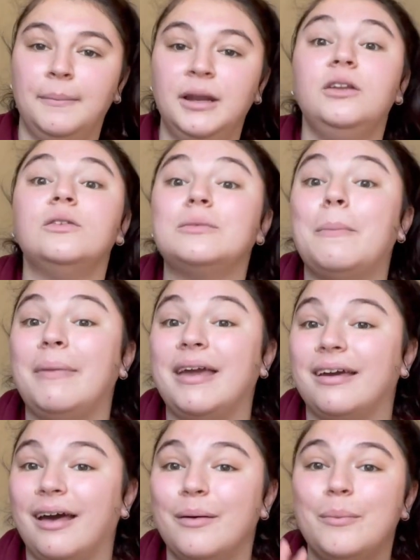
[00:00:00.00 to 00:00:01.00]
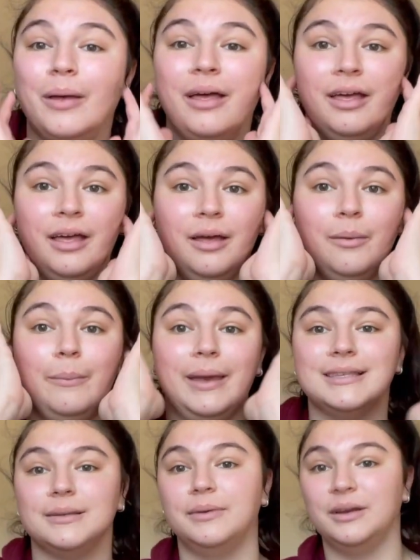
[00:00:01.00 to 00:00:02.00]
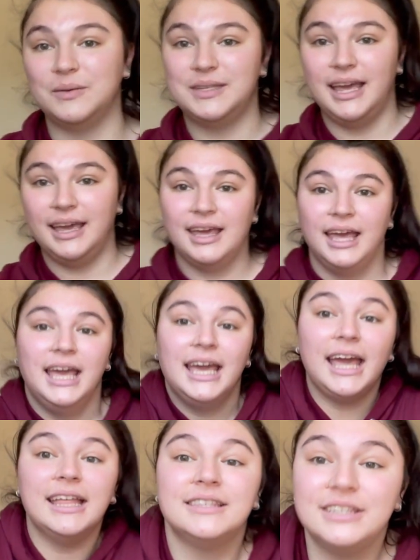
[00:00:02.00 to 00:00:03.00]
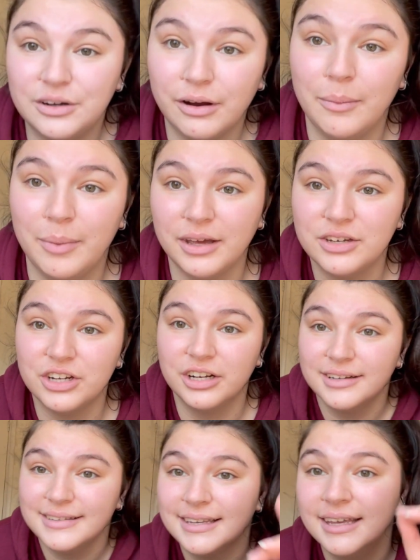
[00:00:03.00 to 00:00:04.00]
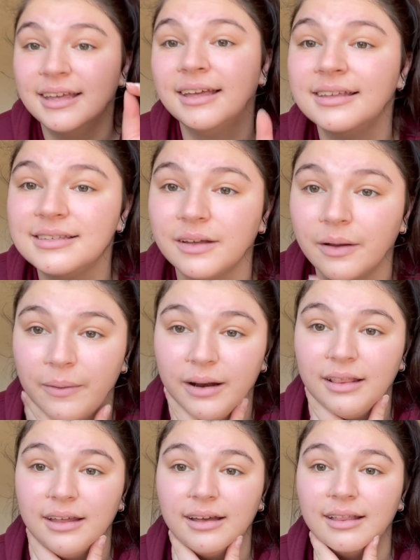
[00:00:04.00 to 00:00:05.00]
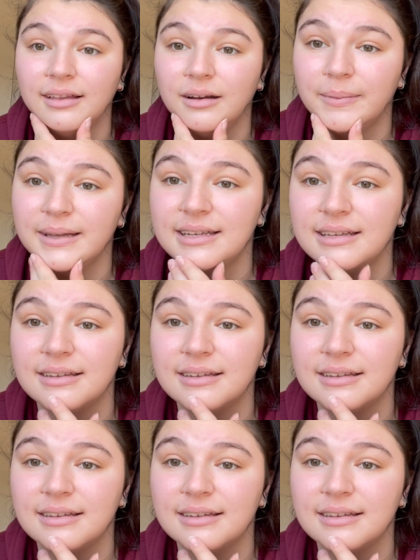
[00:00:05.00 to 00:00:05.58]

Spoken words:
some makeup because I'm gonna go take Instagram pictures. So I want to look a little bit decent